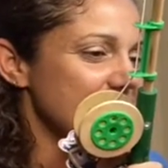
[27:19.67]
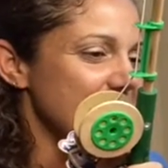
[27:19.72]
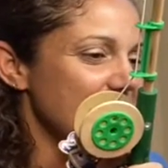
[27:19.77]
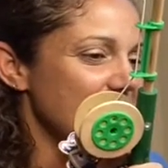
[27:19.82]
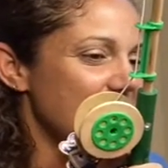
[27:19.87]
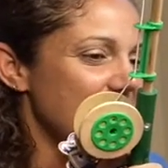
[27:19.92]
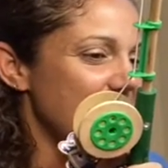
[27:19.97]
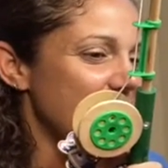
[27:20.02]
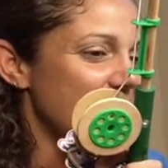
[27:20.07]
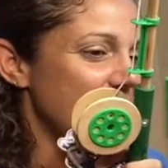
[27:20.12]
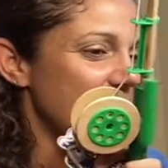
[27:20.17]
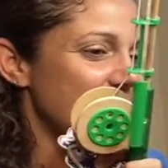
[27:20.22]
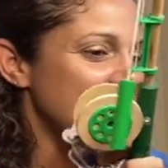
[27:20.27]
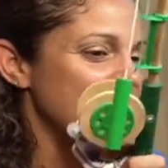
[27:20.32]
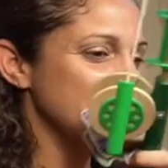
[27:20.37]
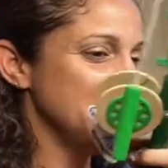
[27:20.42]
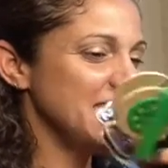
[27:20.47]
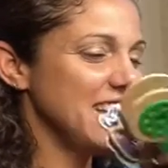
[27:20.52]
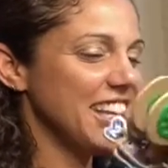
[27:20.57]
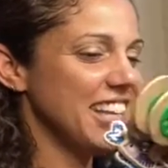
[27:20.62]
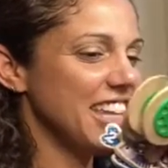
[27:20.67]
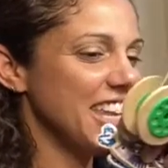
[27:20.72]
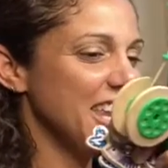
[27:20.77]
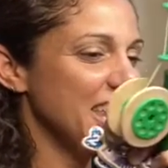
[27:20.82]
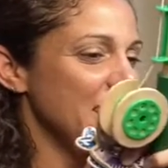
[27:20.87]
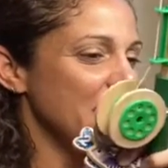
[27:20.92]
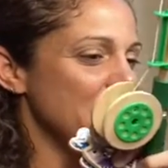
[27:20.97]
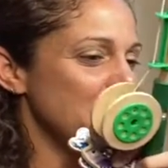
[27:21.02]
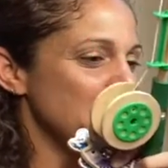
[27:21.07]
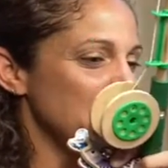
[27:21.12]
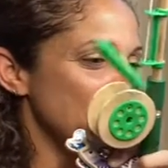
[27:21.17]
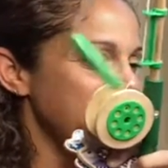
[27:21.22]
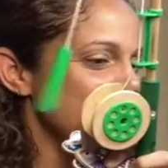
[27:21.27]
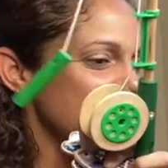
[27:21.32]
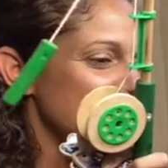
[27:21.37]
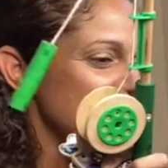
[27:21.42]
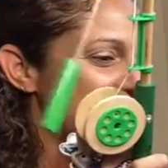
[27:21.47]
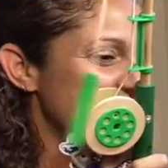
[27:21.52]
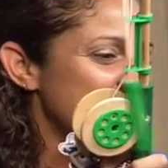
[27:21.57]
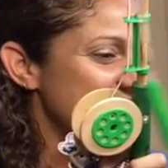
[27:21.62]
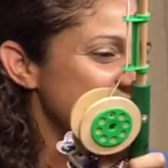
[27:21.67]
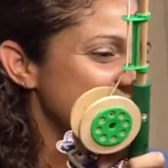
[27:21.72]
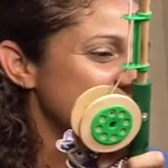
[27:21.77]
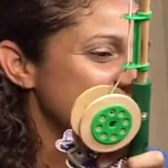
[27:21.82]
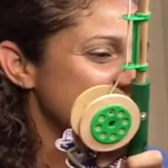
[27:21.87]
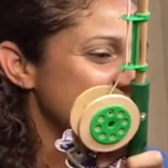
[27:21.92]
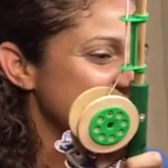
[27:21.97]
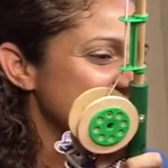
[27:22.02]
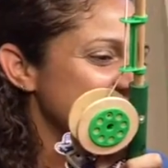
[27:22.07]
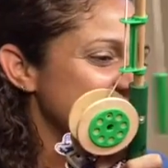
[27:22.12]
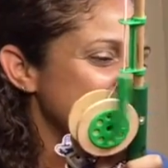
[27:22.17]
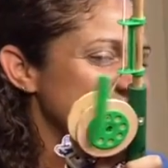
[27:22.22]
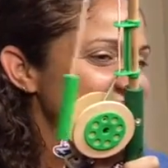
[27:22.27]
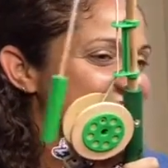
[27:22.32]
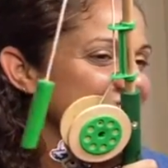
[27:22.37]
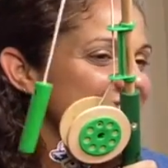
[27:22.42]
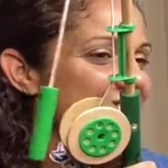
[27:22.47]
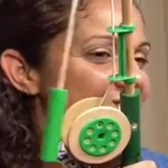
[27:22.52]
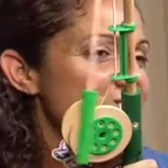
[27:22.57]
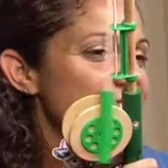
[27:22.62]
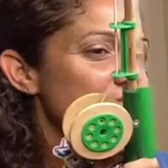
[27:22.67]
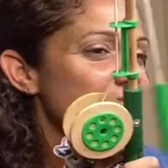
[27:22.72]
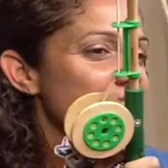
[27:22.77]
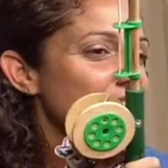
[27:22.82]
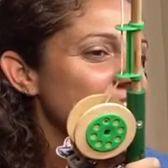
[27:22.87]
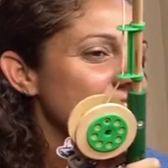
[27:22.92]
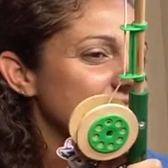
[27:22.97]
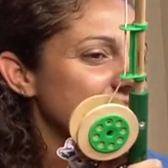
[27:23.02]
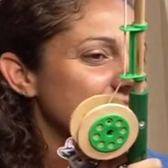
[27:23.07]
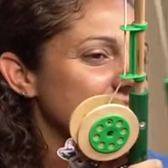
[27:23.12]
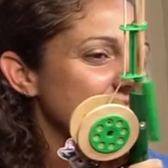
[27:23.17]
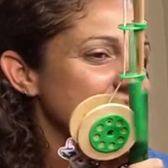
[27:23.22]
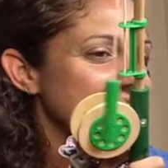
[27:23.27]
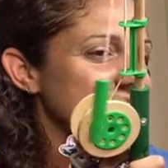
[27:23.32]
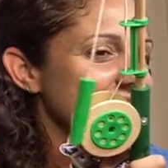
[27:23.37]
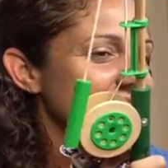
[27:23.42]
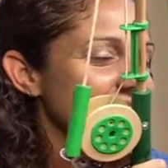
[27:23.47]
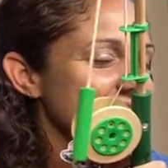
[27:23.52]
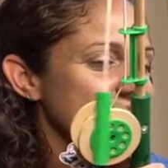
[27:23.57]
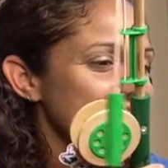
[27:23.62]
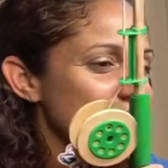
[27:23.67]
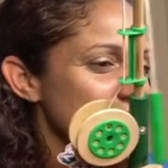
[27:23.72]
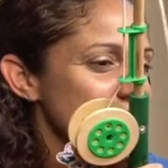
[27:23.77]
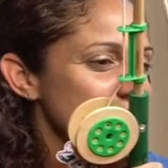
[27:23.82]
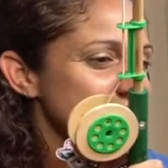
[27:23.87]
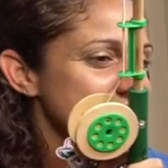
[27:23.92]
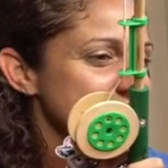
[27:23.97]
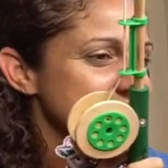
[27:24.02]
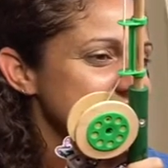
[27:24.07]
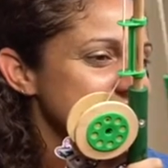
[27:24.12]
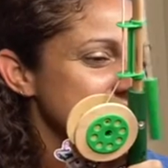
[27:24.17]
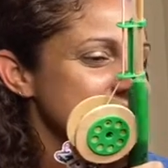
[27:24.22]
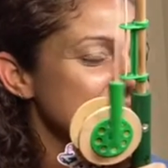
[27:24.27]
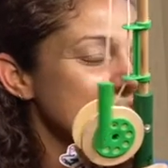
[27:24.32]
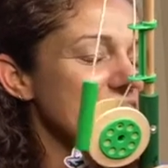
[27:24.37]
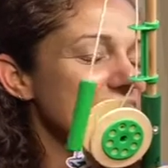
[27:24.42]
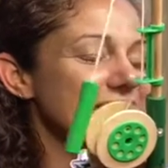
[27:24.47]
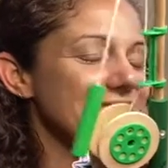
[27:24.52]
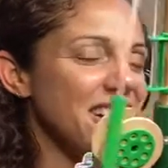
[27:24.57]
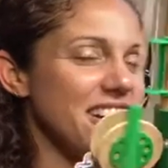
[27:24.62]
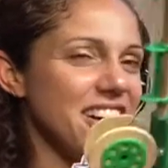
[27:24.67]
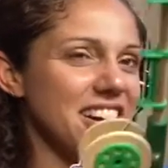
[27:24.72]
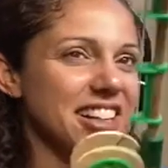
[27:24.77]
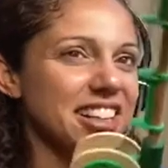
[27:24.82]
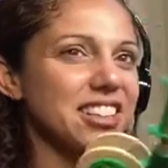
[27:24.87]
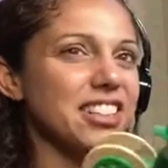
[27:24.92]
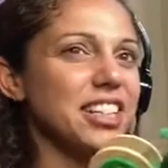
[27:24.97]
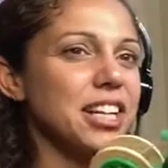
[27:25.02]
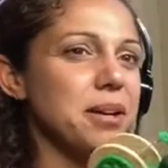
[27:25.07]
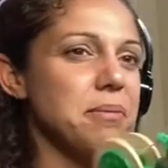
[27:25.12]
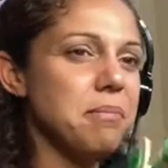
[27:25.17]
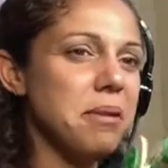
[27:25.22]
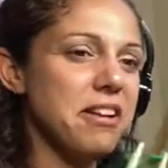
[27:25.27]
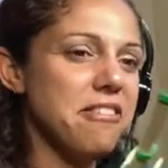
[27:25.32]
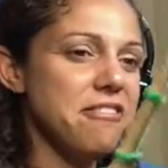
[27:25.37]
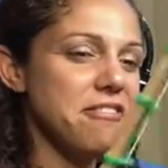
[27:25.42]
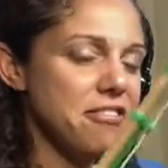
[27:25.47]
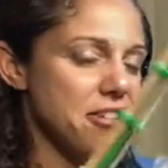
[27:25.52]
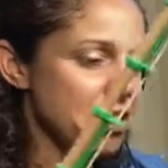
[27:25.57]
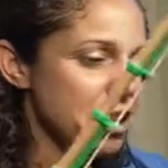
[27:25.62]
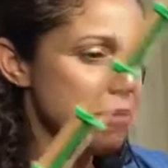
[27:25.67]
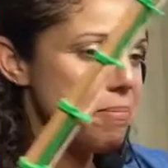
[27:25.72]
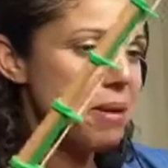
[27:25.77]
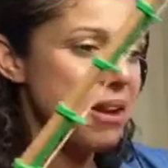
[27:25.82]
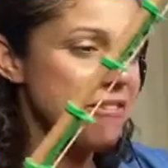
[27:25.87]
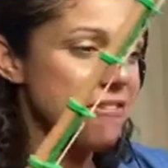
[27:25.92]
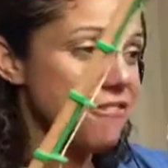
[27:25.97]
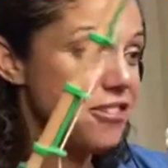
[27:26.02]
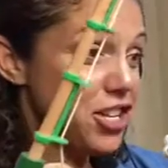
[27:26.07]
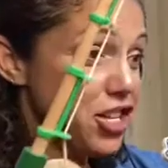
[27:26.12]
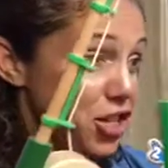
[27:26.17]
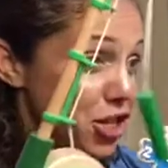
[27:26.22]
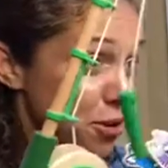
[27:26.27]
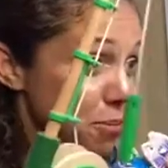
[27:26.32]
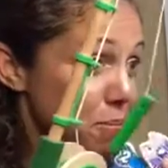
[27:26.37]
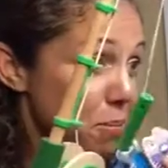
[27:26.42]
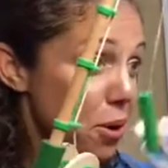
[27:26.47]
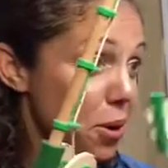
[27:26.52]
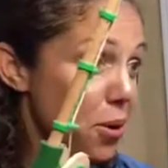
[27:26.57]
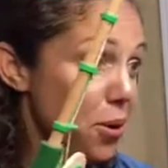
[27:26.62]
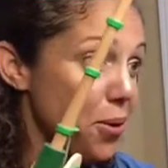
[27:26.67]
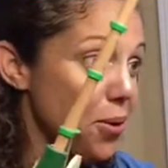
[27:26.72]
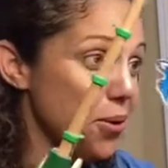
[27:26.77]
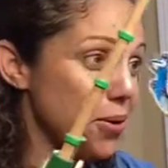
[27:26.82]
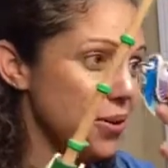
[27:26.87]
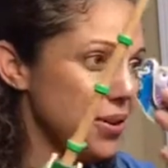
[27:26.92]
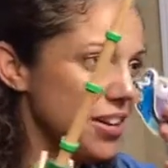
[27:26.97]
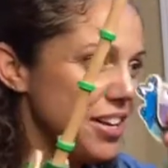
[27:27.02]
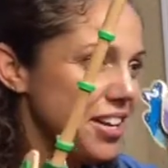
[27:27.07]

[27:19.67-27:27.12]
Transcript: How lucky we are. All right, Elaine, that was a silly song. Look at my fi my fishing pole.